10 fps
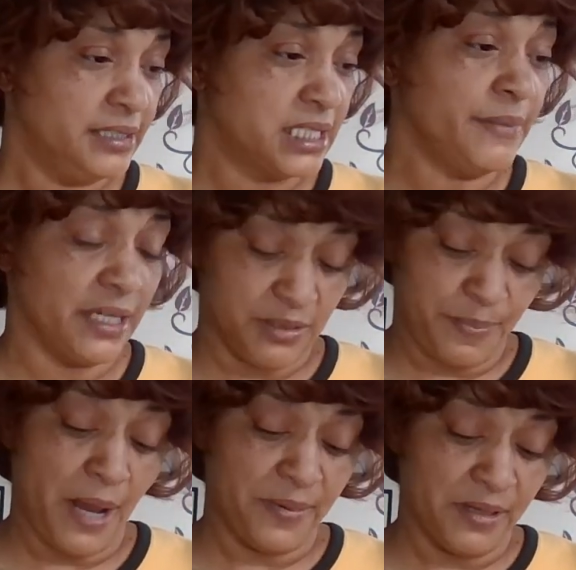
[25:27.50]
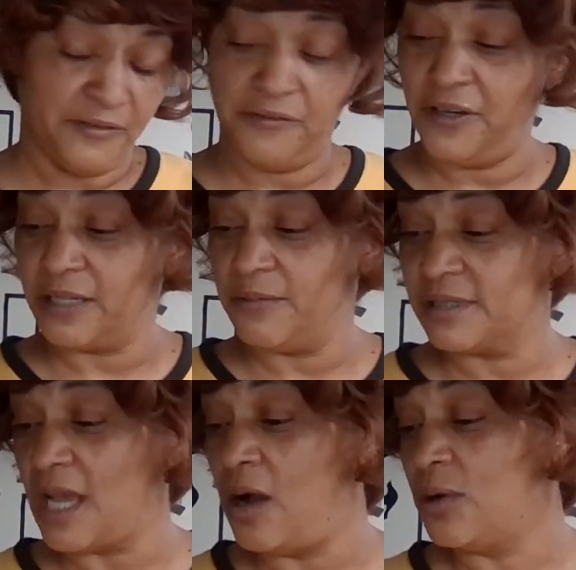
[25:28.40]
somebody was popular for fucking
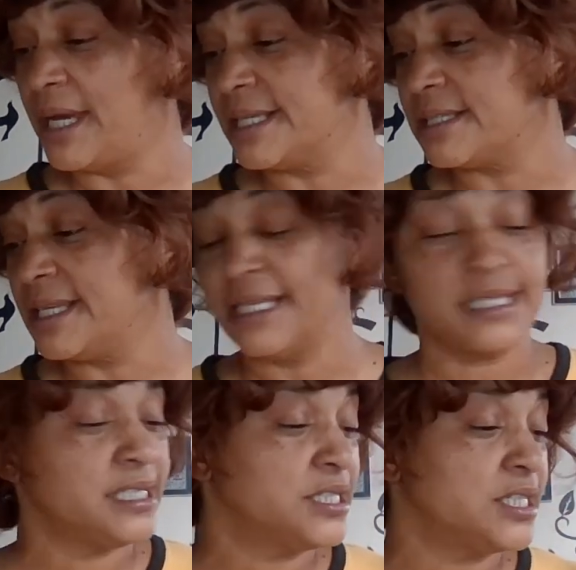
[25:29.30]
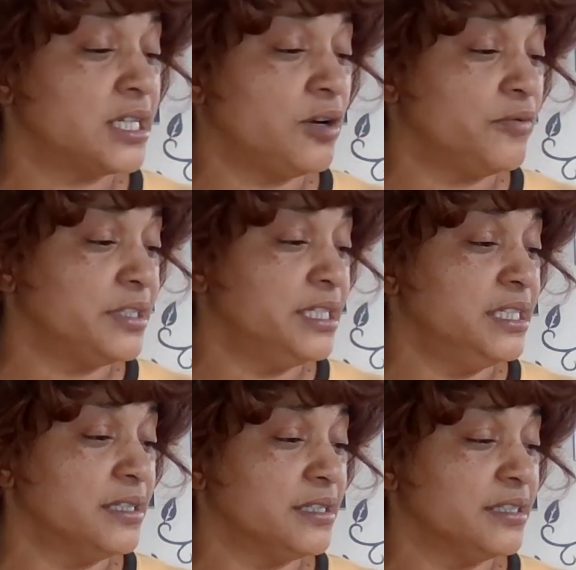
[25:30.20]
was okay. So that's this chick over
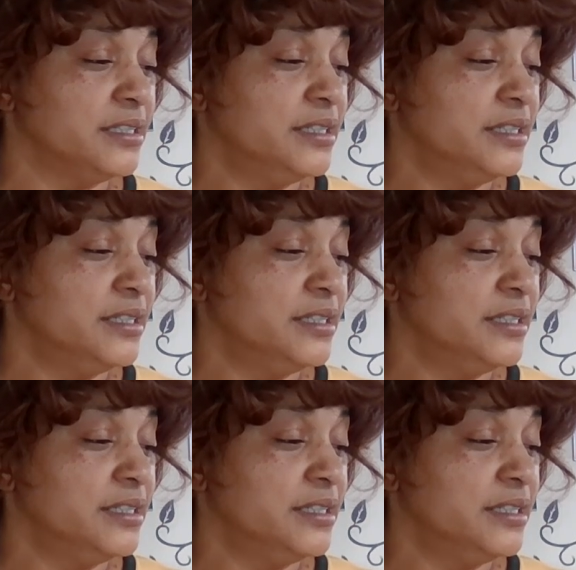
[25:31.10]
here.